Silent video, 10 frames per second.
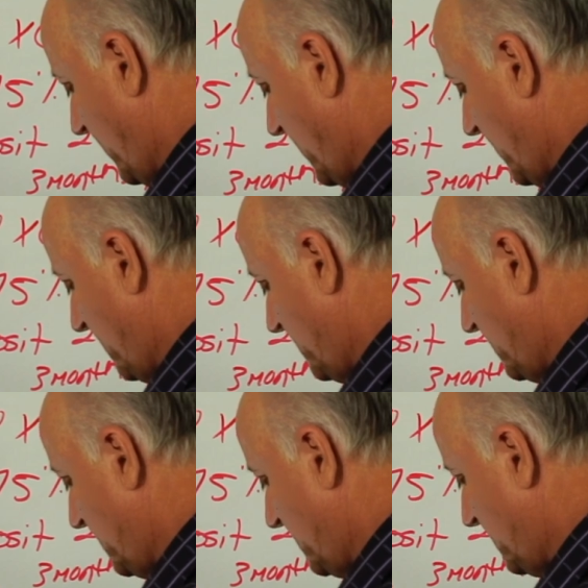
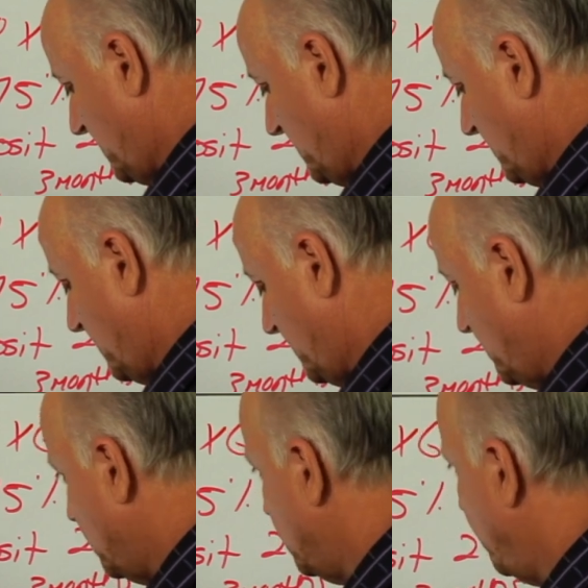[no speech]